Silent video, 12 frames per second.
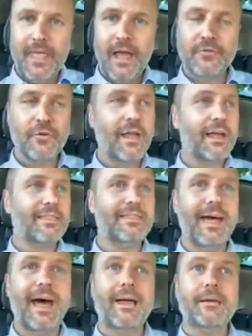and you're like
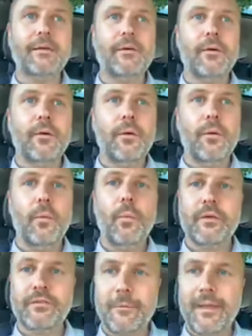that
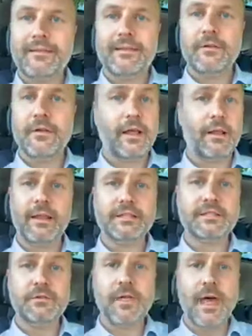was amazing. You're like,
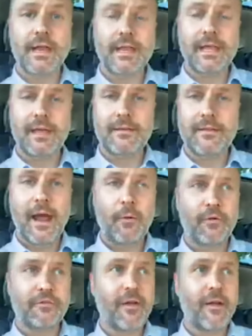let's do that again. That
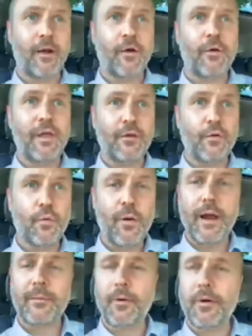was un-
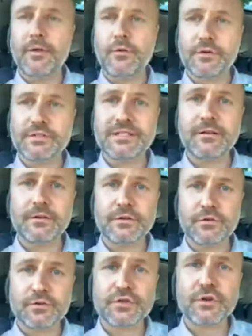incredible. And your
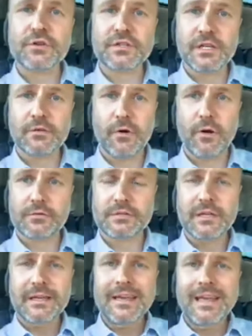your certainty grows.
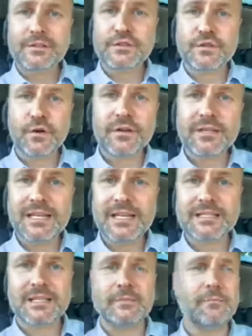And certainty
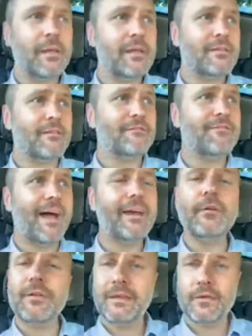is an, is a
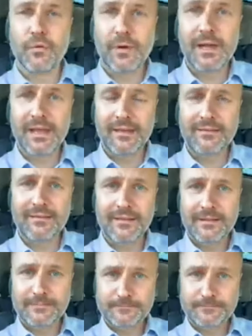vital ingredient